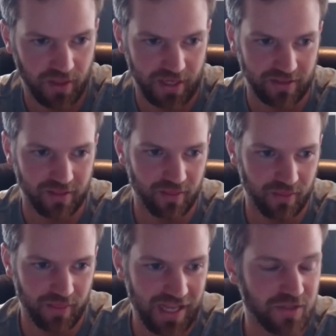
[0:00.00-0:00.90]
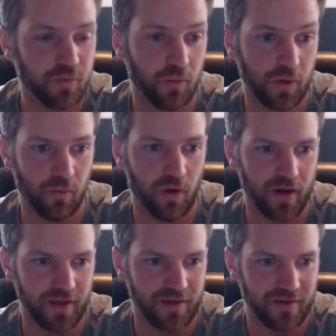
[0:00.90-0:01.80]
Like, that's what we
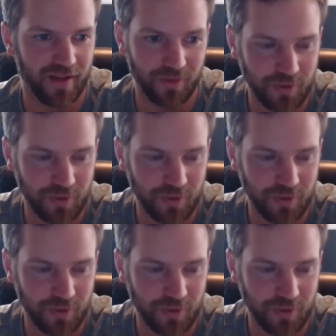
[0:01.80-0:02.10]
wanted. And